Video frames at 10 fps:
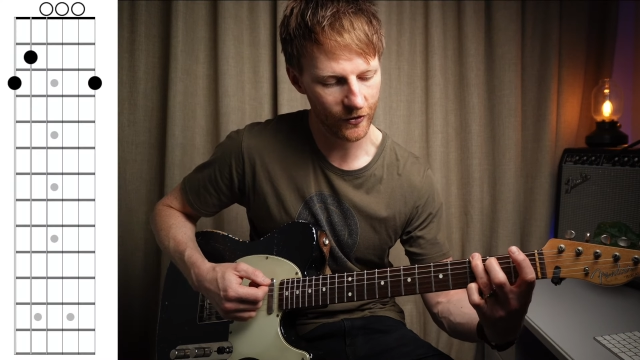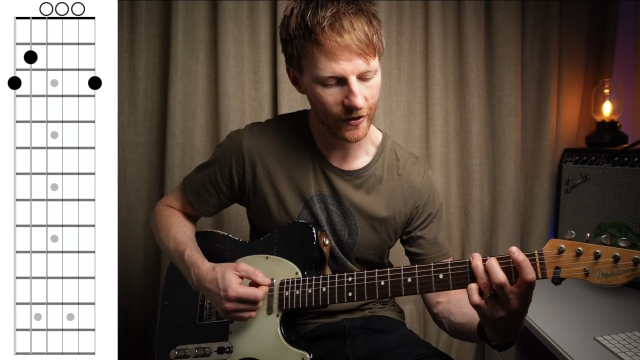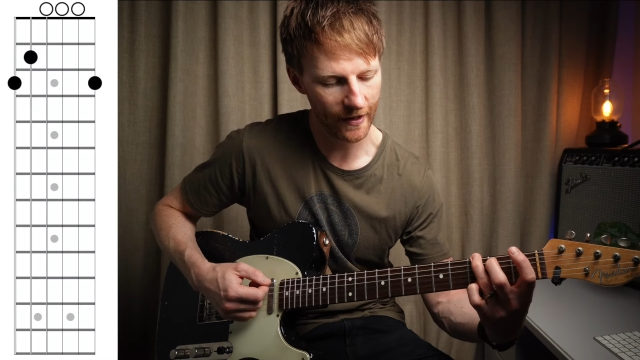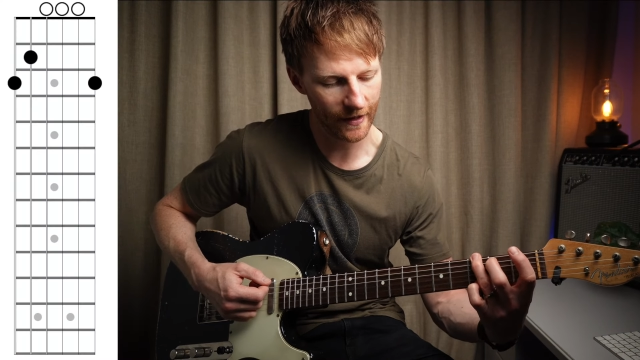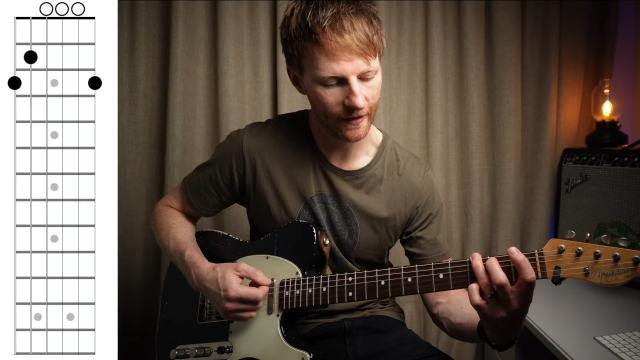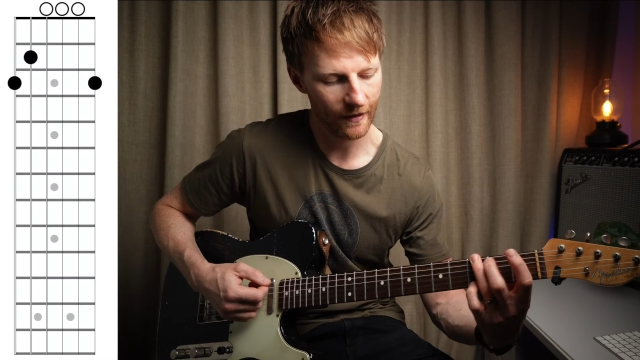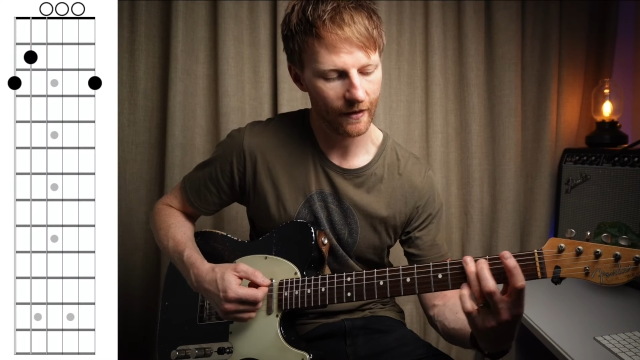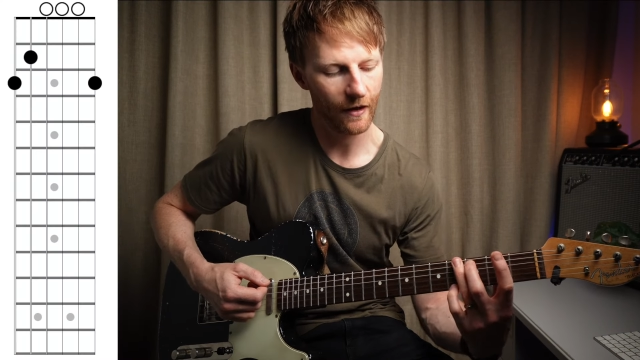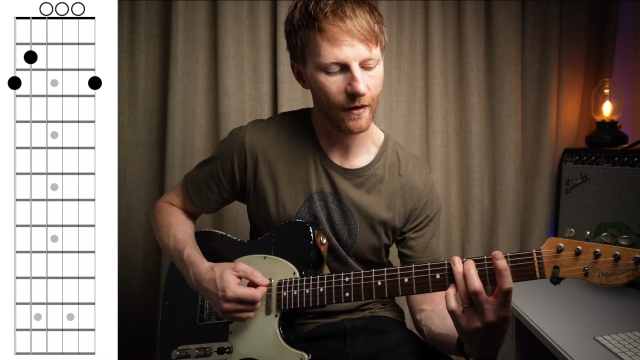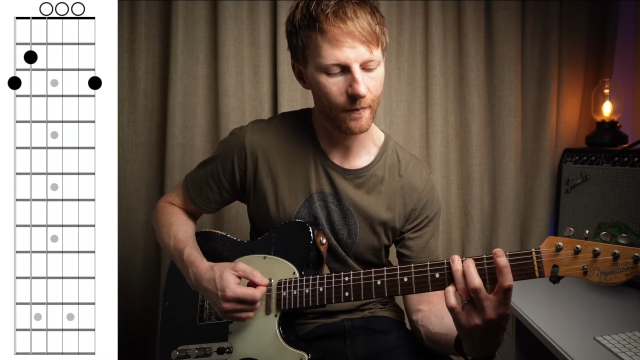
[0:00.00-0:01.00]
G.
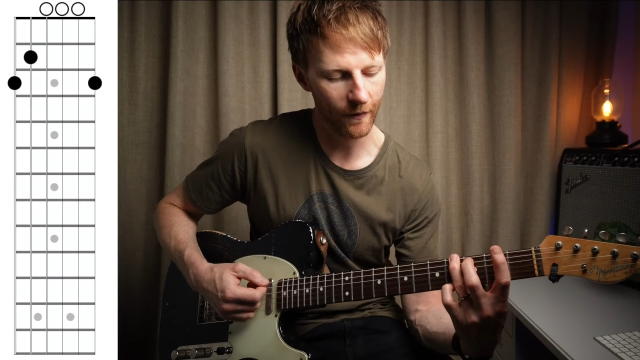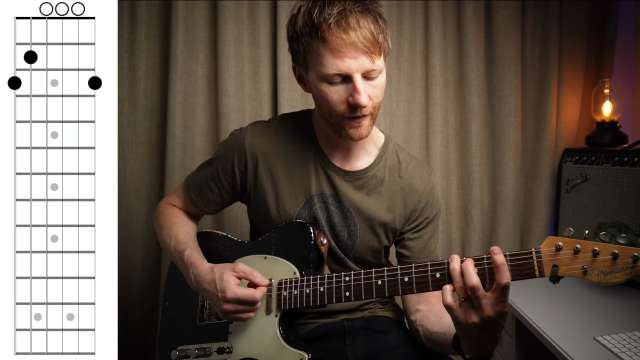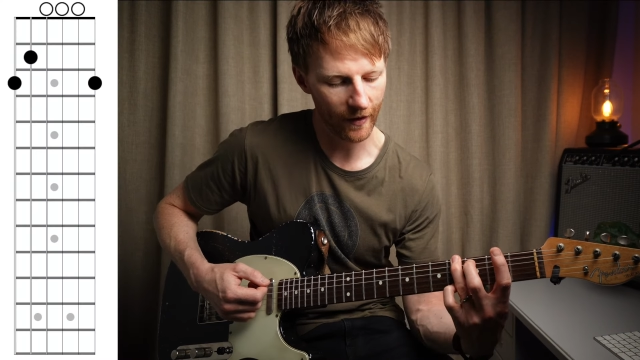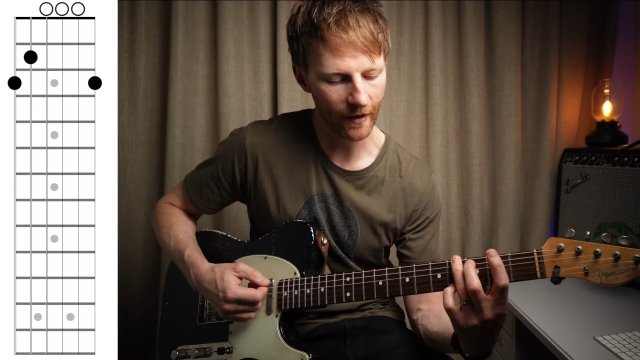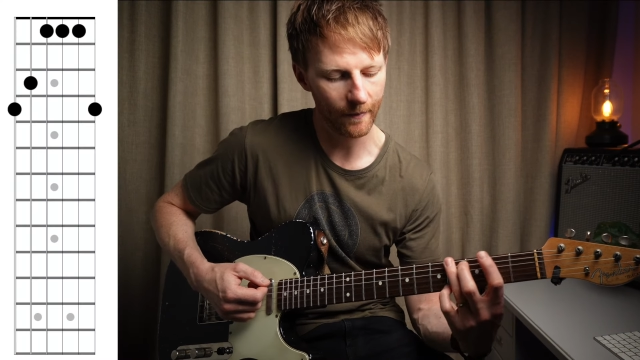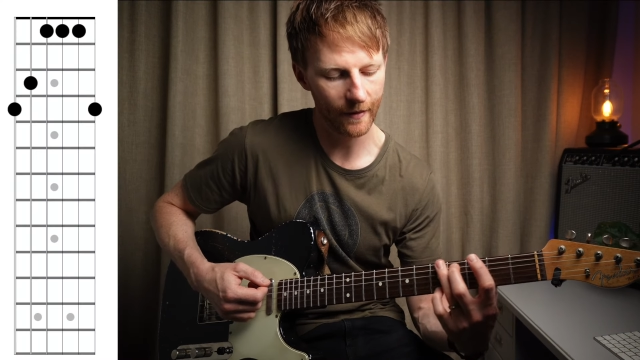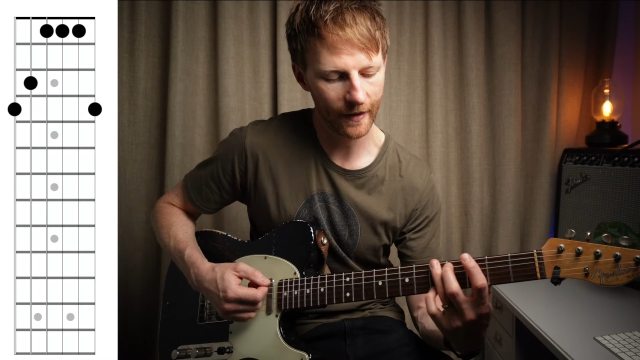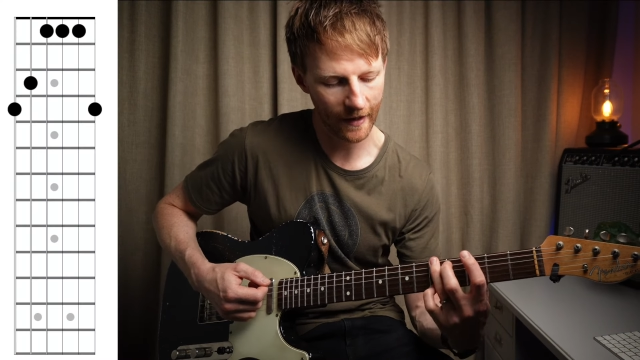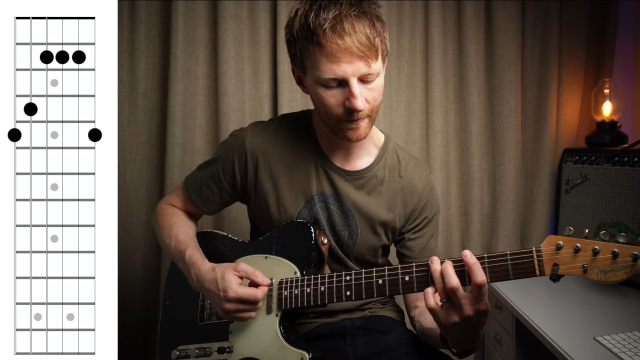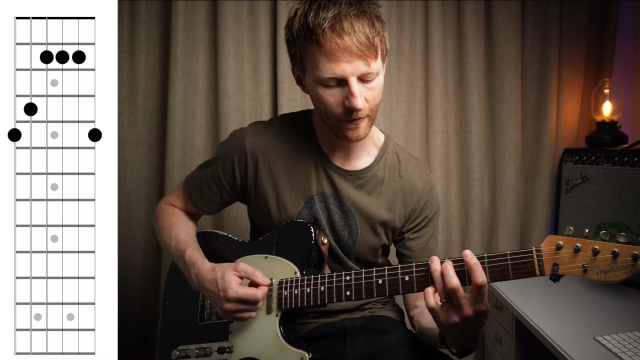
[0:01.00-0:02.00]
I move it up,
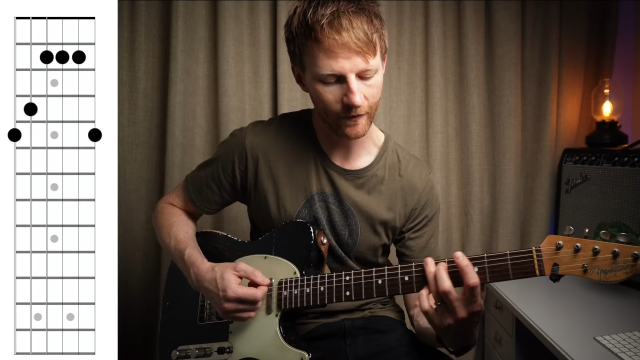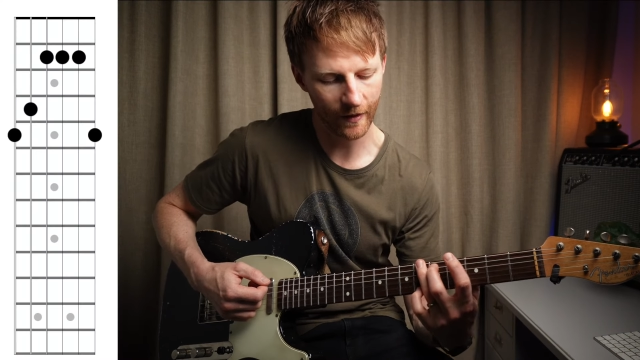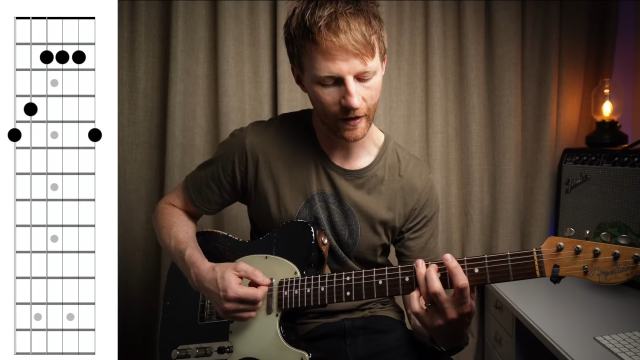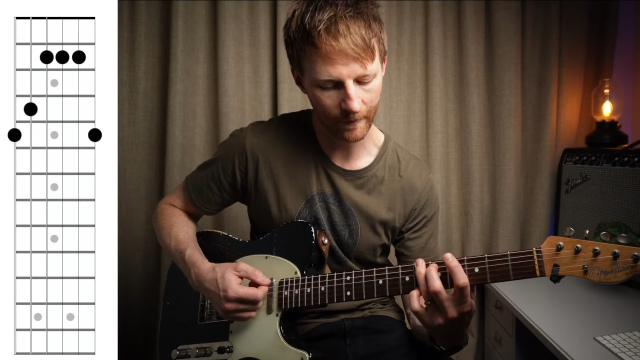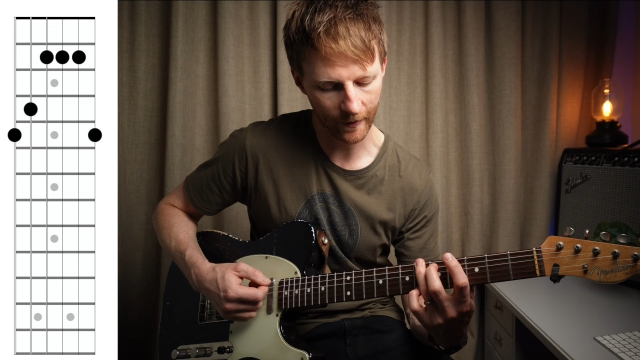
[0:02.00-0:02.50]
keep moving it up